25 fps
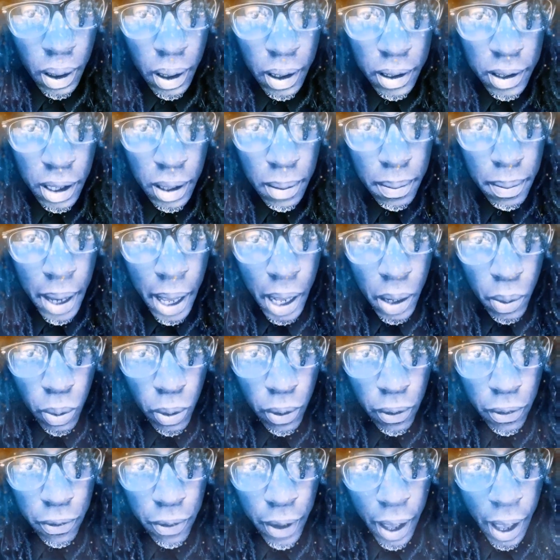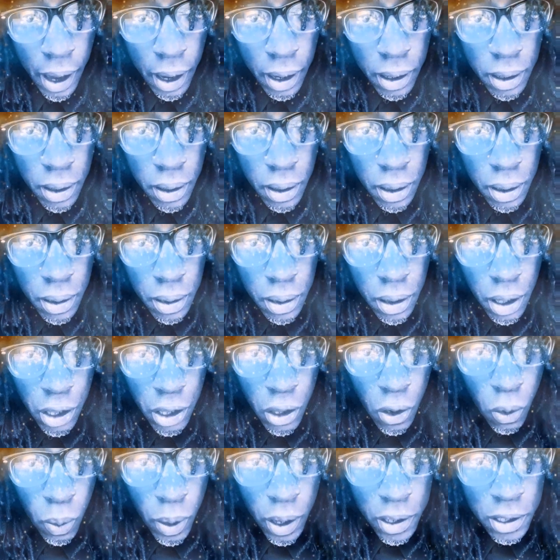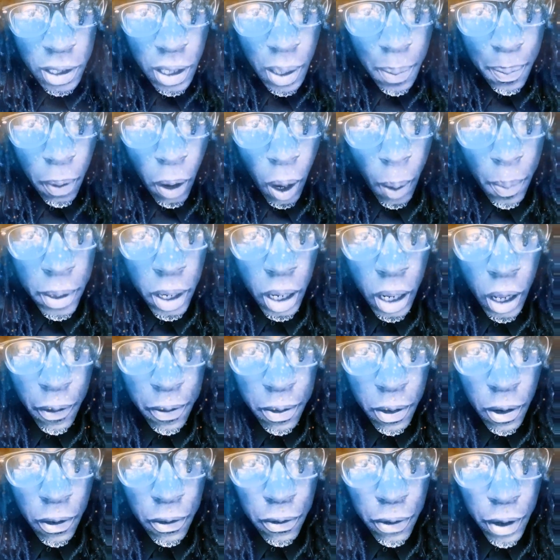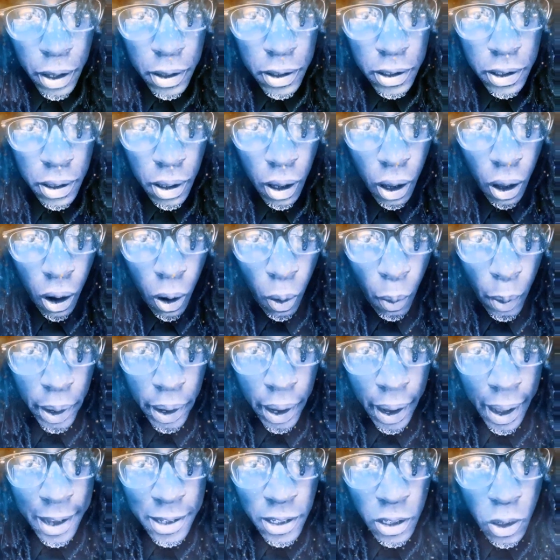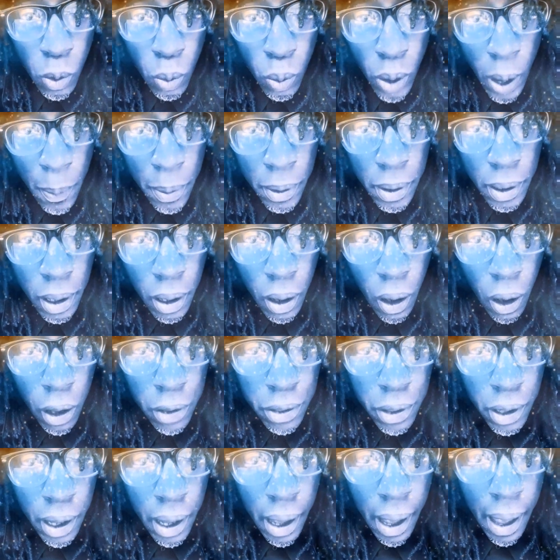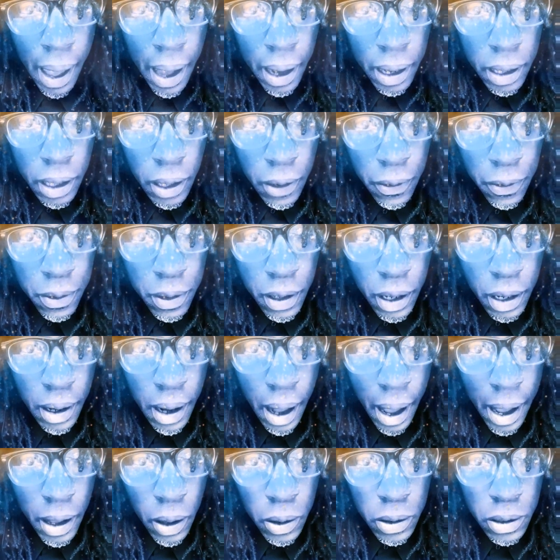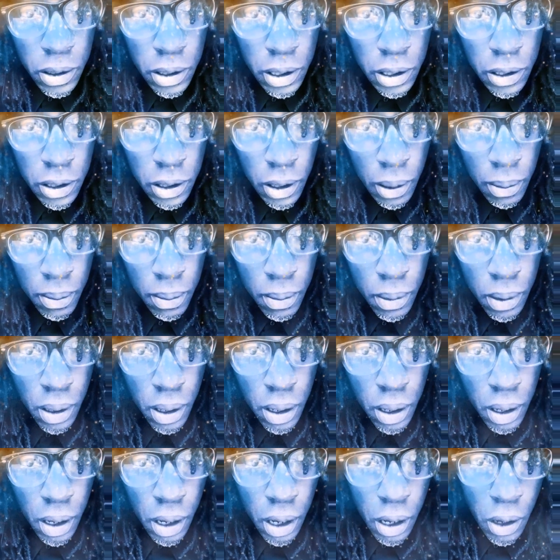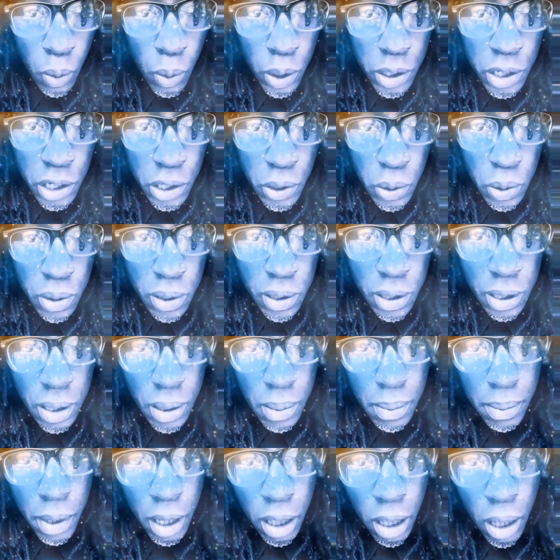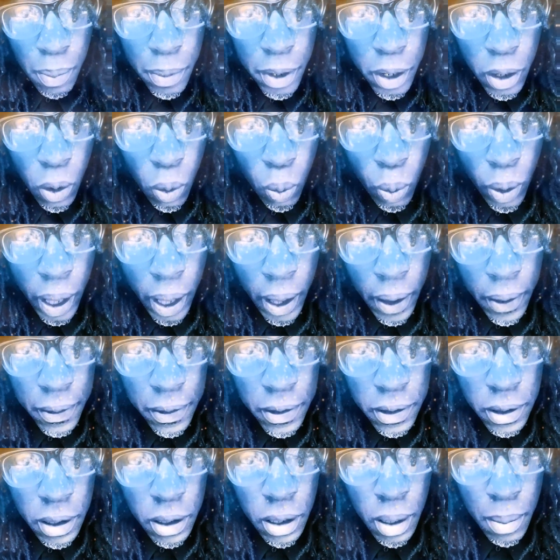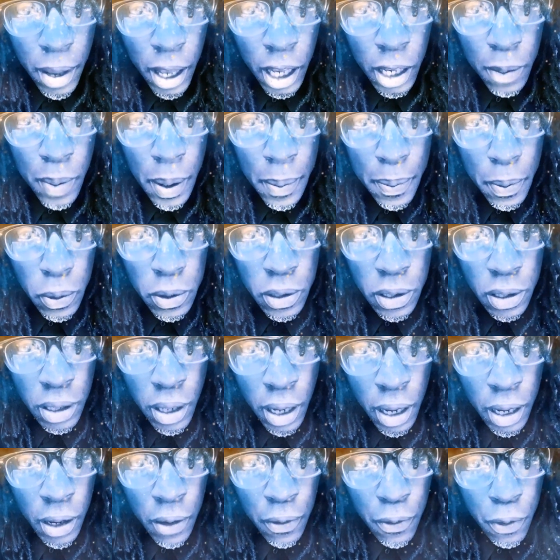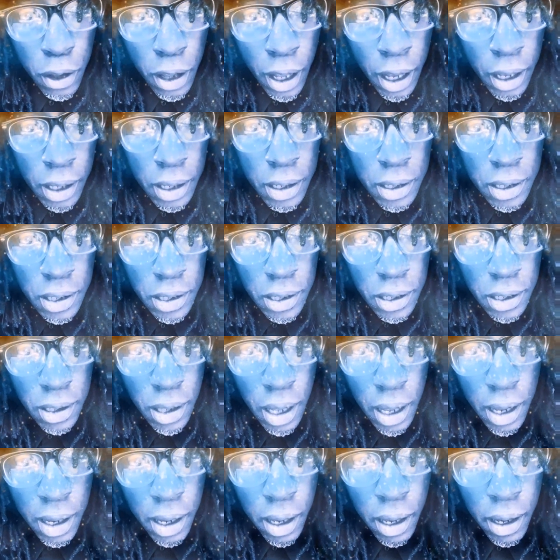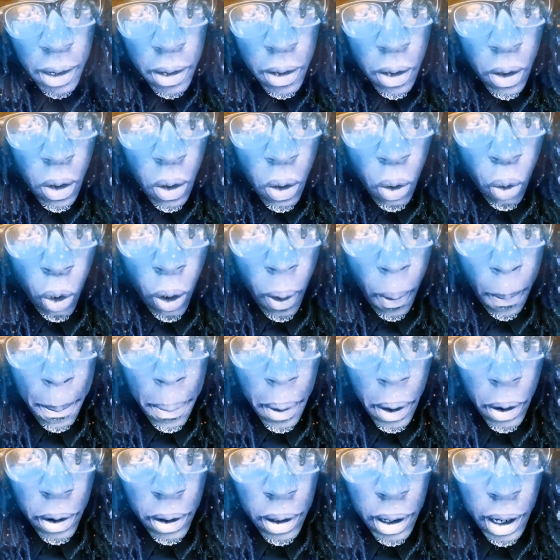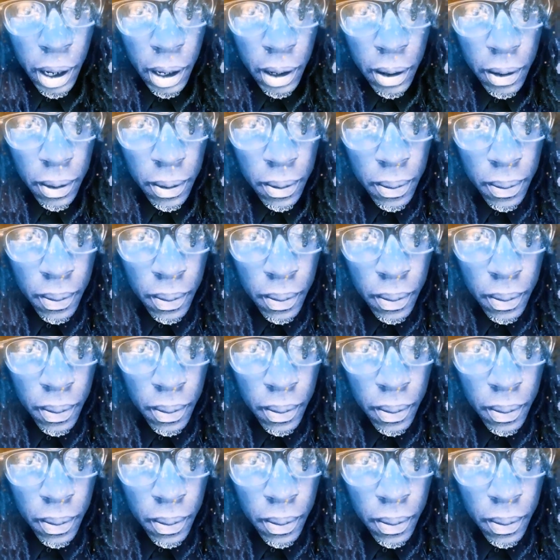As a matter of fact, the U.S. Department of Defense already has a weapon called the Active Denial System, which uses millimeter waves to make people's skin feel like it's stinging or burning